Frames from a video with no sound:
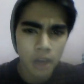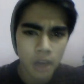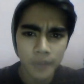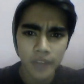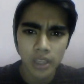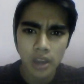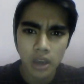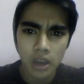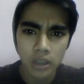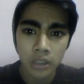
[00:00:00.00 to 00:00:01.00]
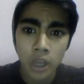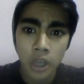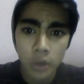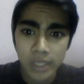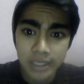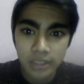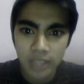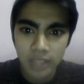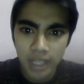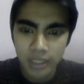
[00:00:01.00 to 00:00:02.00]
oh my fucking god, Chloe is
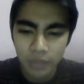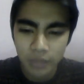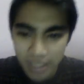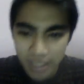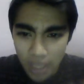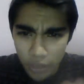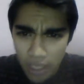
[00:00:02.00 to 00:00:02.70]
online when I